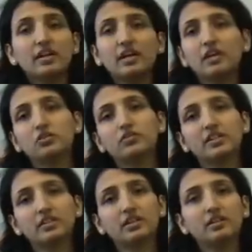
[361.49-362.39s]
why
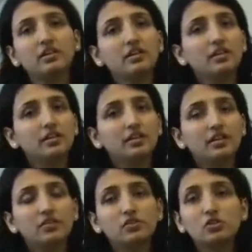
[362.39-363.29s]
Ayurveda
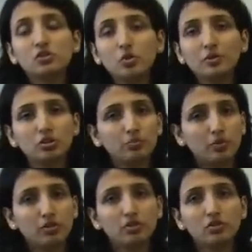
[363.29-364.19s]
gives so much
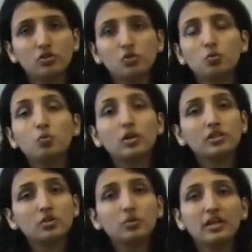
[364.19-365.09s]
importance to
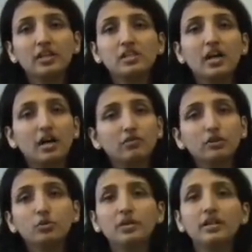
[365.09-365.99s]
what you eat, how
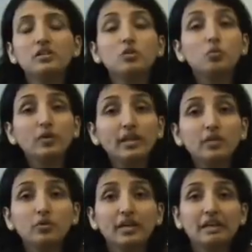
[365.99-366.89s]
you eat, when
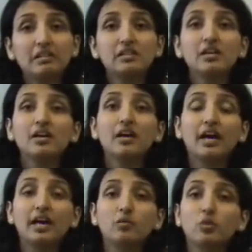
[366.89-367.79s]
you eat,
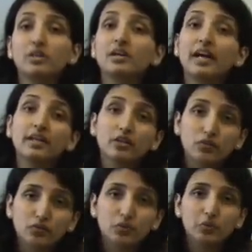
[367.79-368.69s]
and what kind
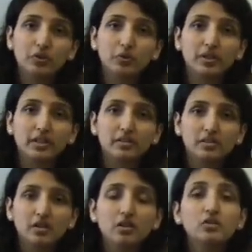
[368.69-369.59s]
of food you
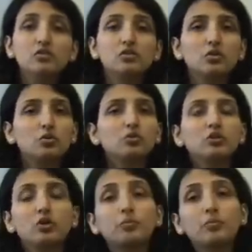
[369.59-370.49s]
eat. So
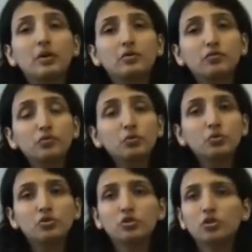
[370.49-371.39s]
your
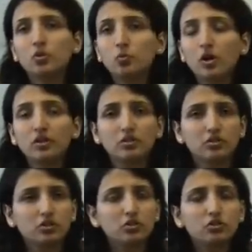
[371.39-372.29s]
food, your
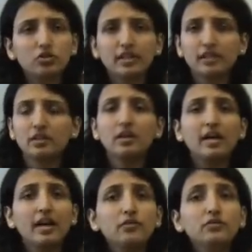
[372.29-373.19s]
water, your drink,
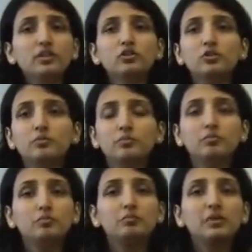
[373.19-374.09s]
every should
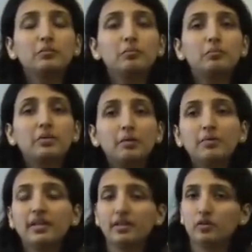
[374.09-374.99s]
be
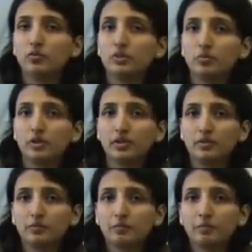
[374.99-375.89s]
bubbling with prana.